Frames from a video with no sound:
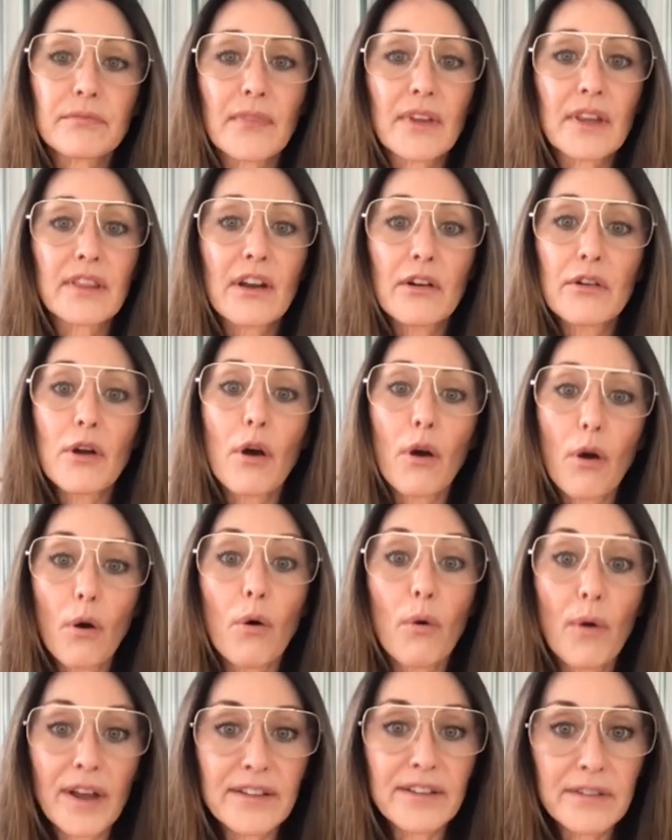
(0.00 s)
they're not
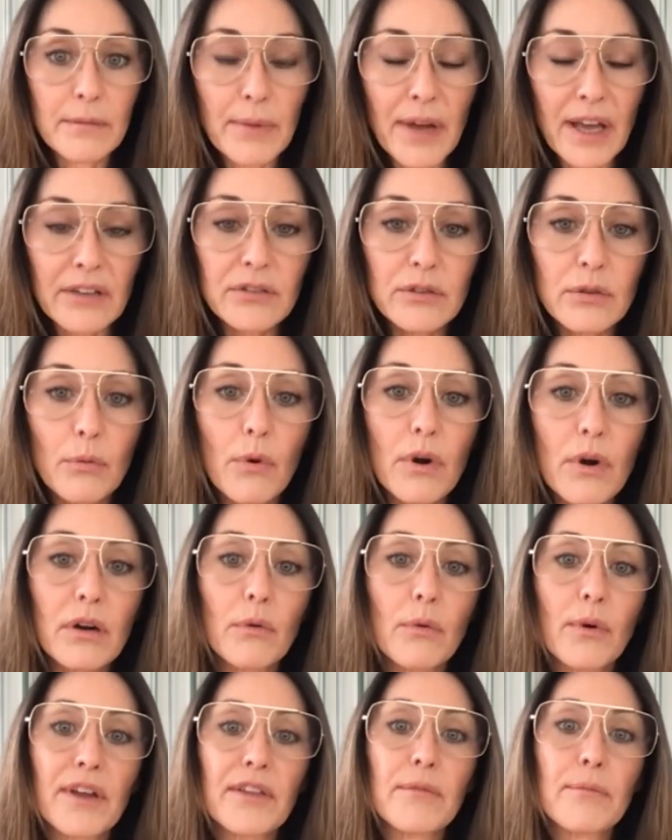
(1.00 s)
always the best to
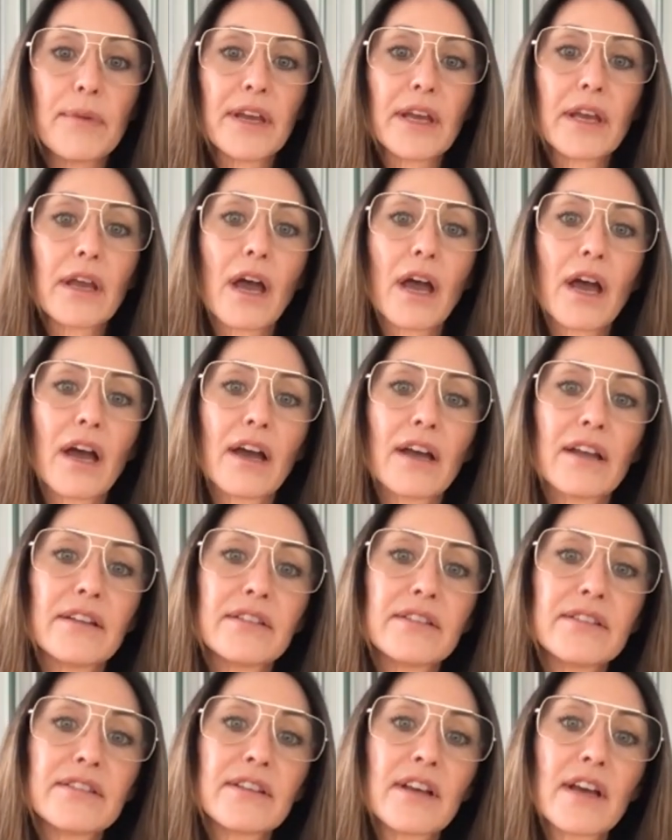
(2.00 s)
work with
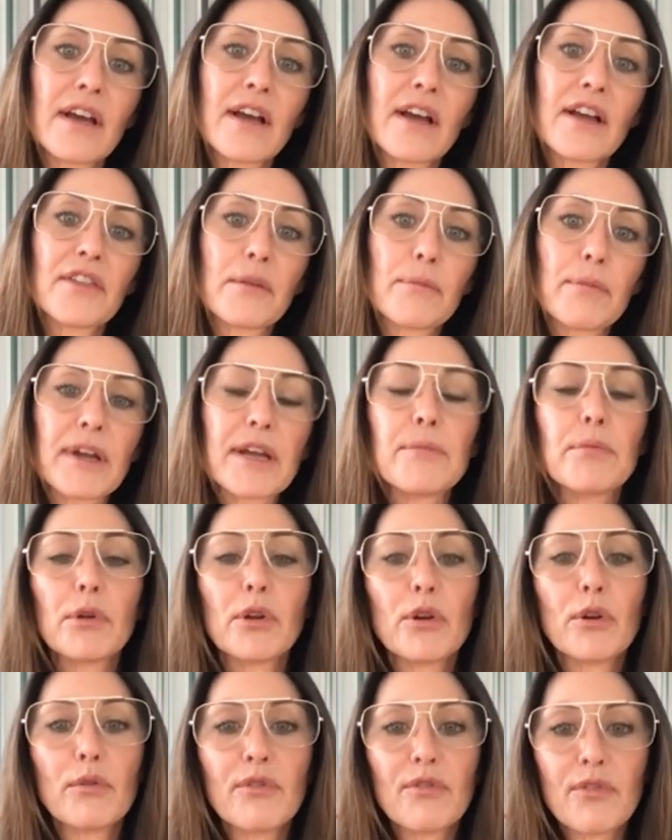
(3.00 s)
because the people
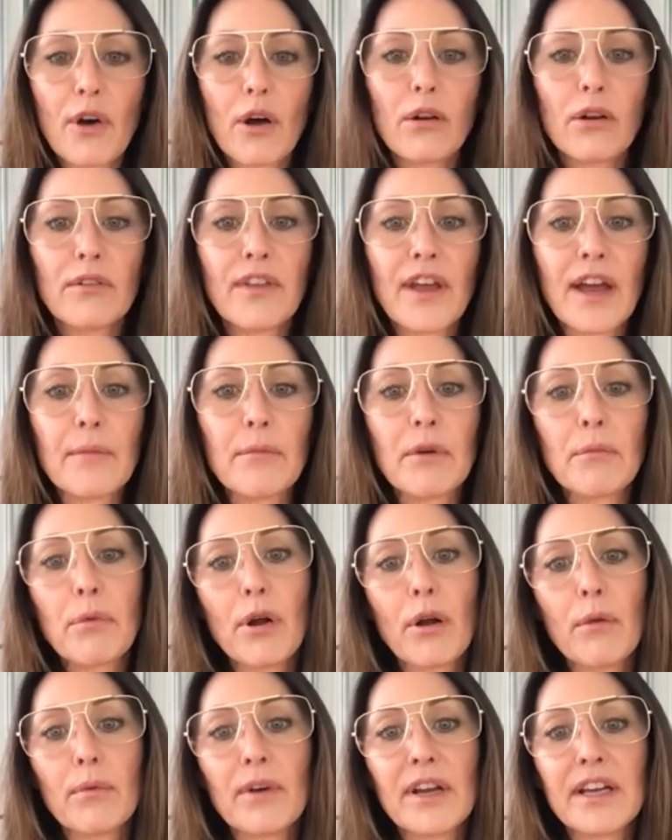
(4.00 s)
who follow them are
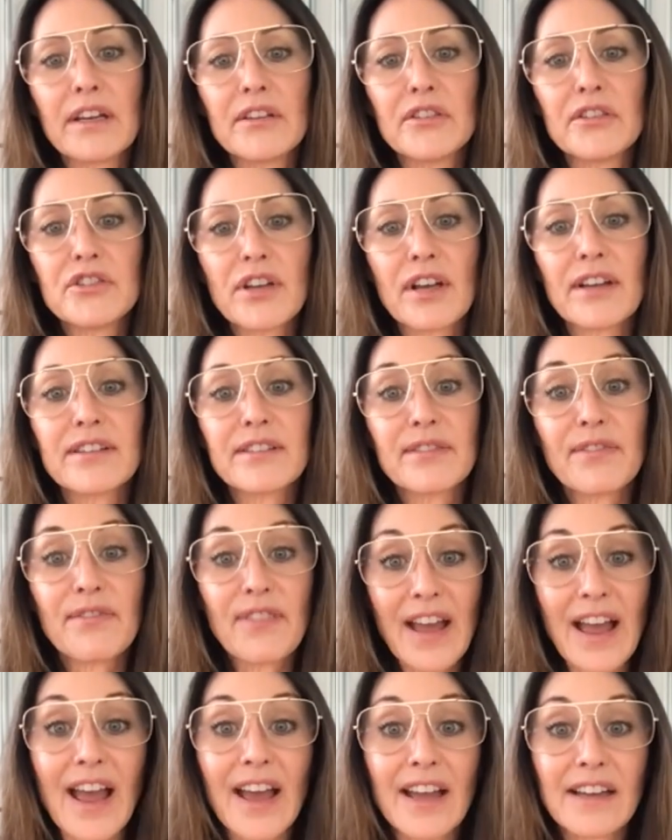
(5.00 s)
probably just
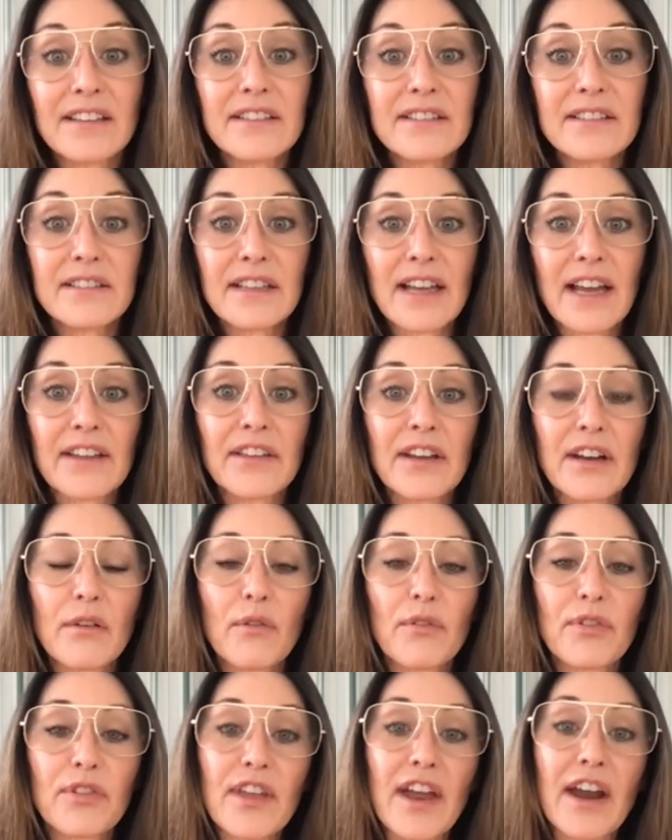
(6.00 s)
fans and
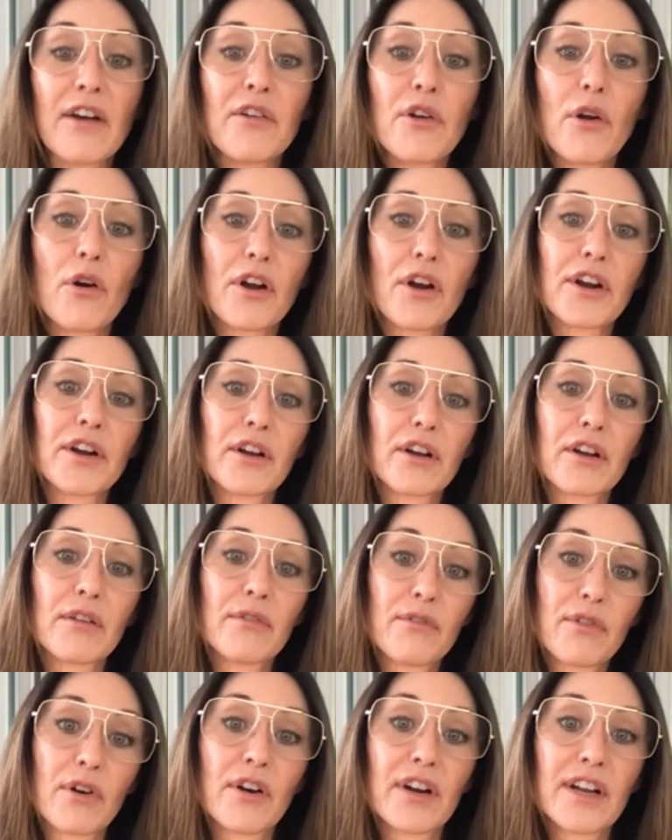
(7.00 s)
they're not going to
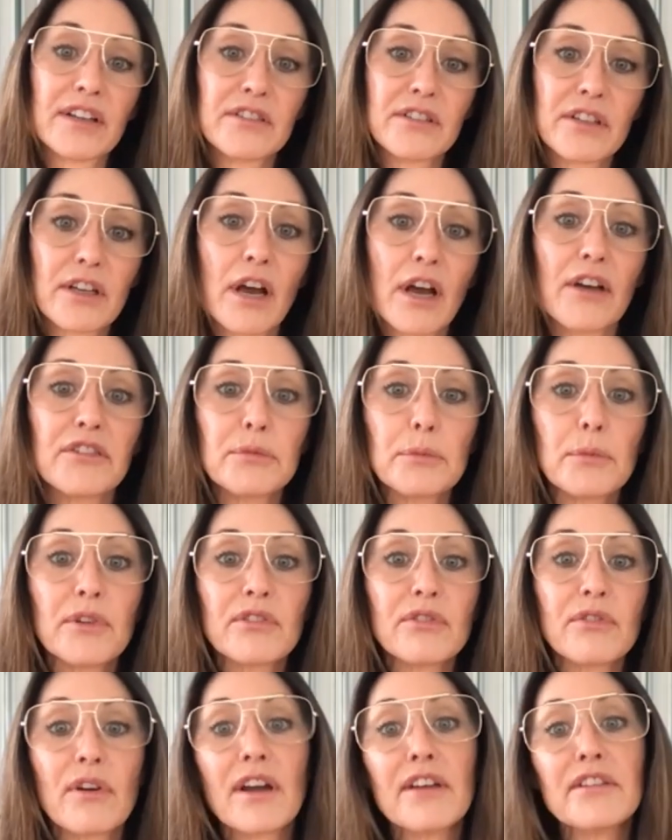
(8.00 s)
convert into
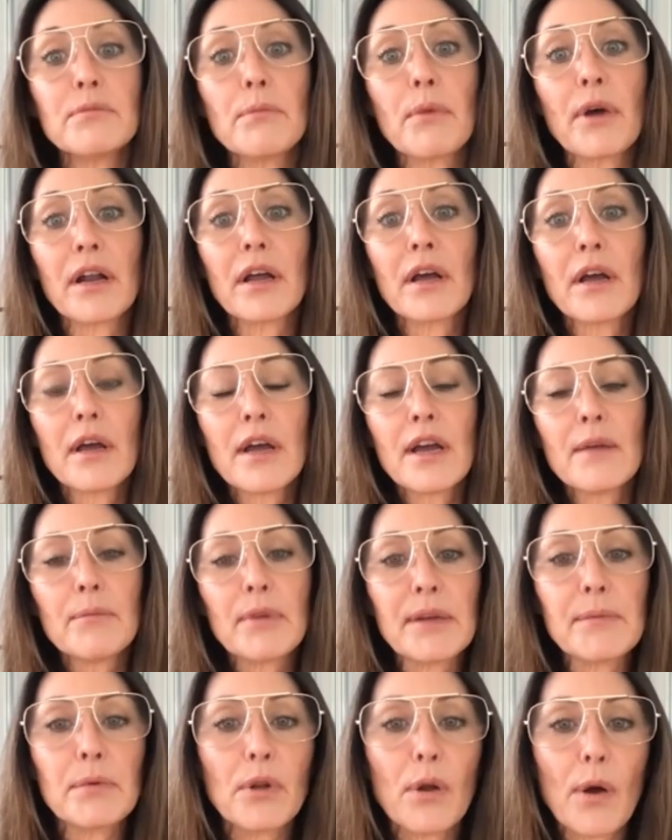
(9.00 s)
customers for us. But
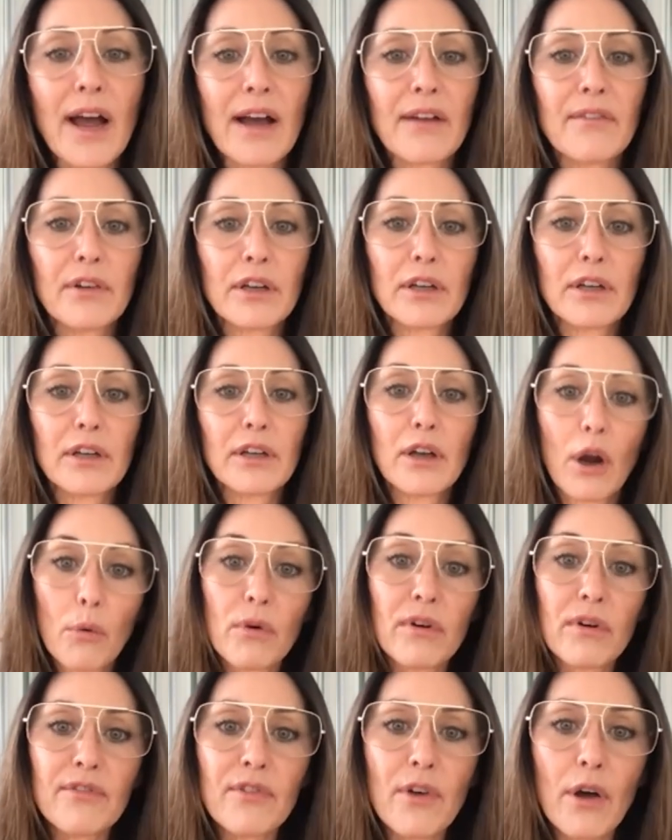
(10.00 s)
people have a
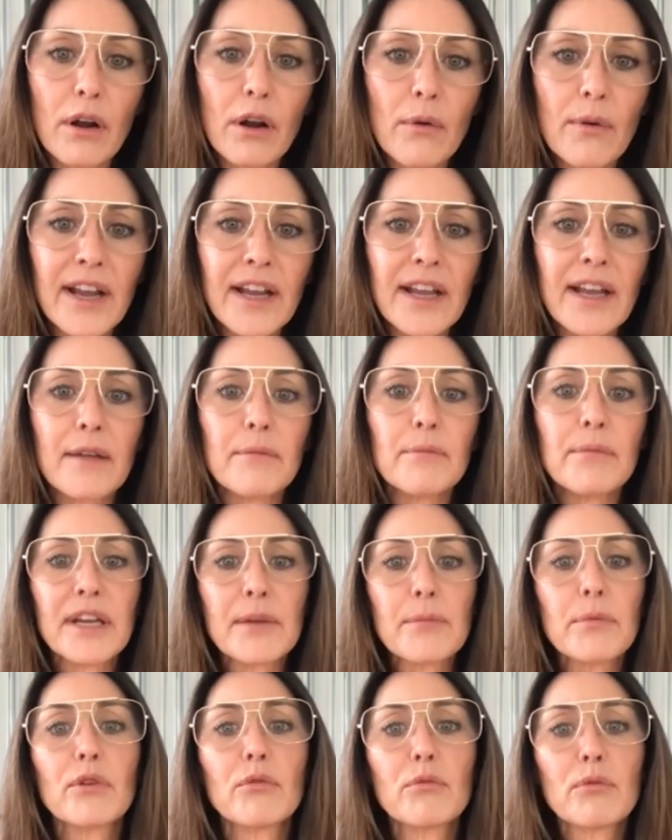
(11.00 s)
lower following and
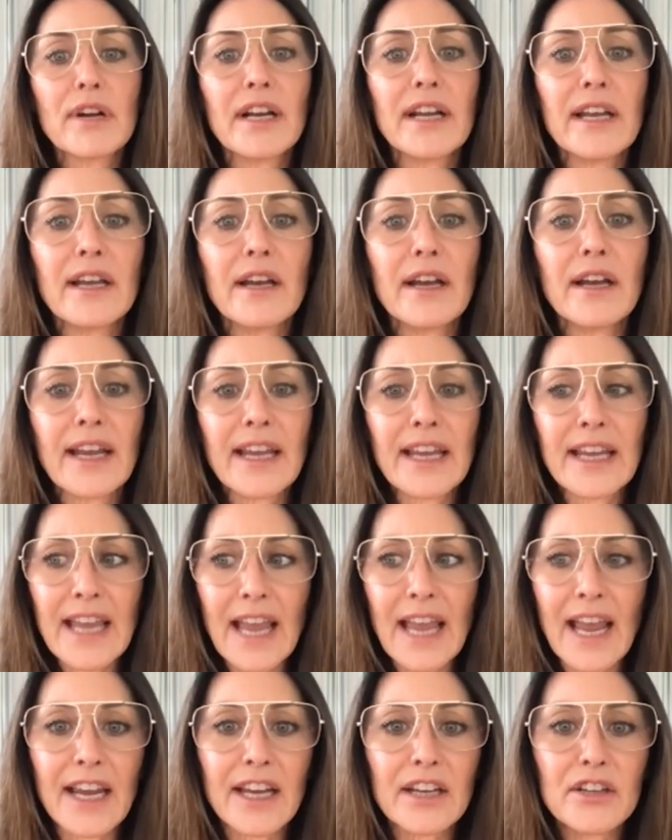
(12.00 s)
people are really
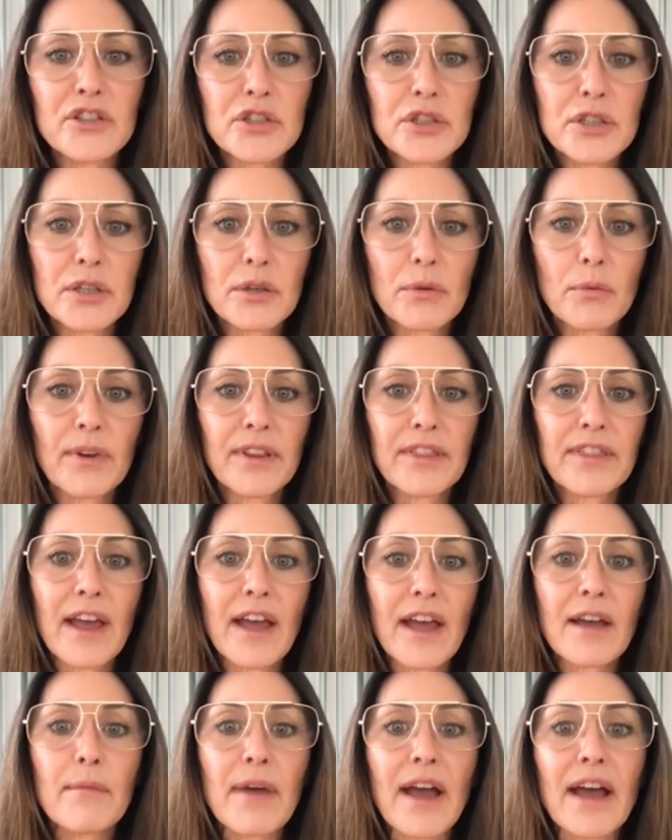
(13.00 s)
engaged with
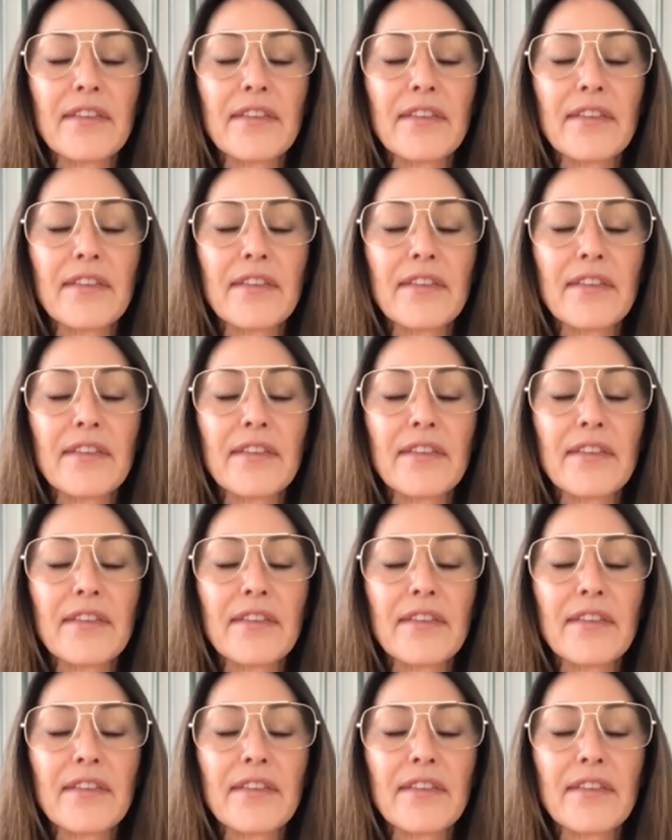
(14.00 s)
them and